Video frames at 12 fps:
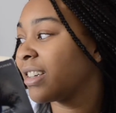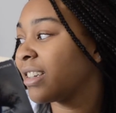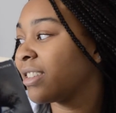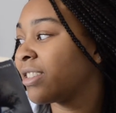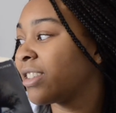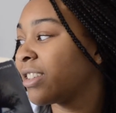
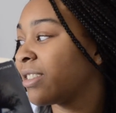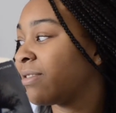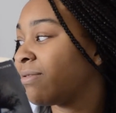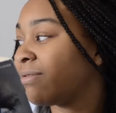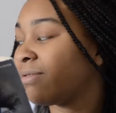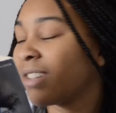you should
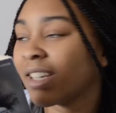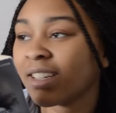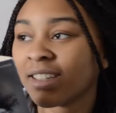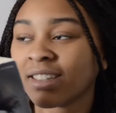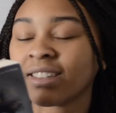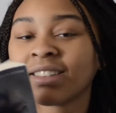read
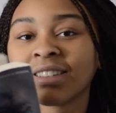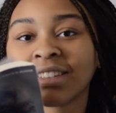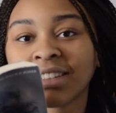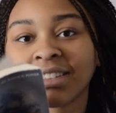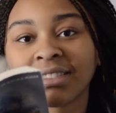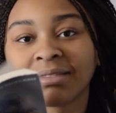it
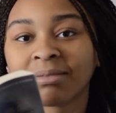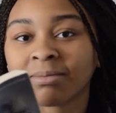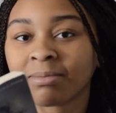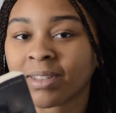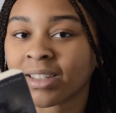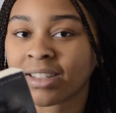
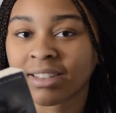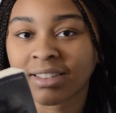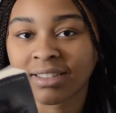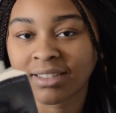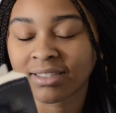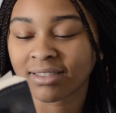because
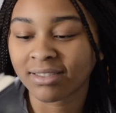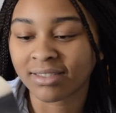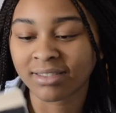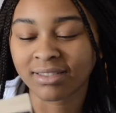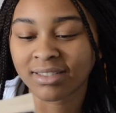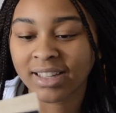
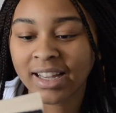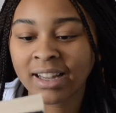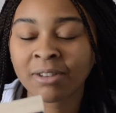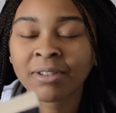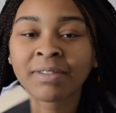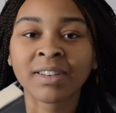I
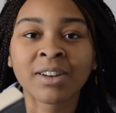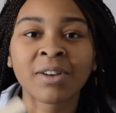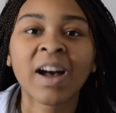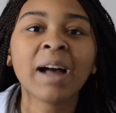don't even know.